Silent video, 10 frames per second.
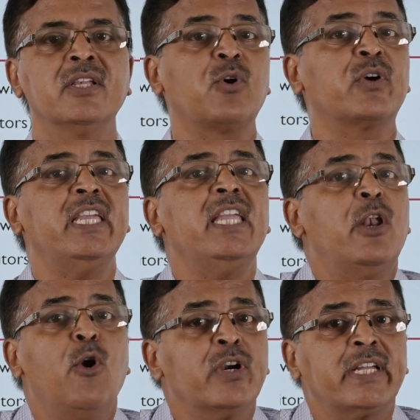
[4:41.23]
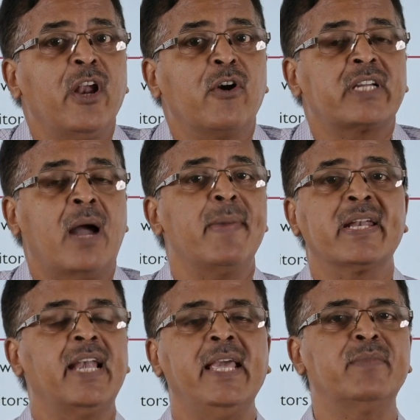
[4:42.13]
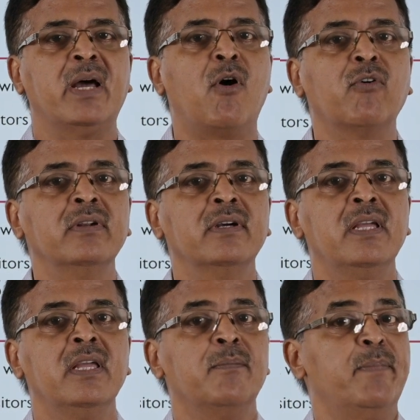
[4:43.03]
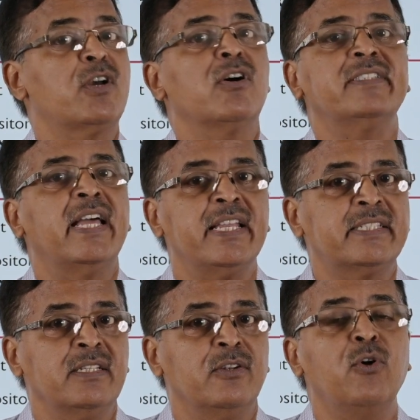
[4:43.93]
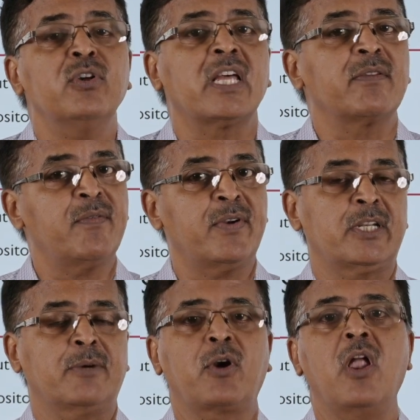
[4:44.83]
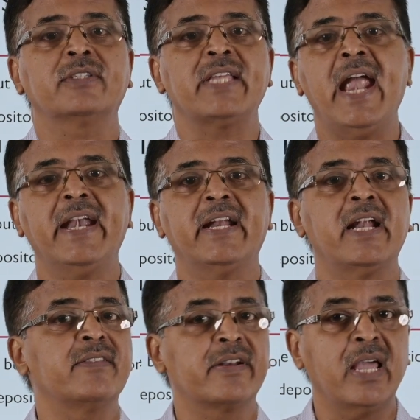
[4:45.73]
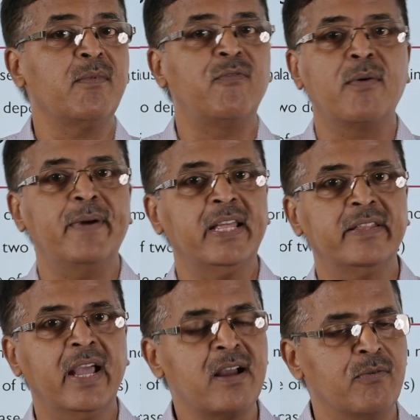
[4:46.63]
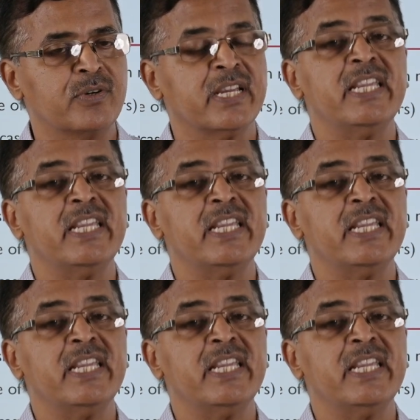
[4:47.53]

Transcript: So he alone cannot come and claim the amount because there is no survivorship clause added at the time of opening the account.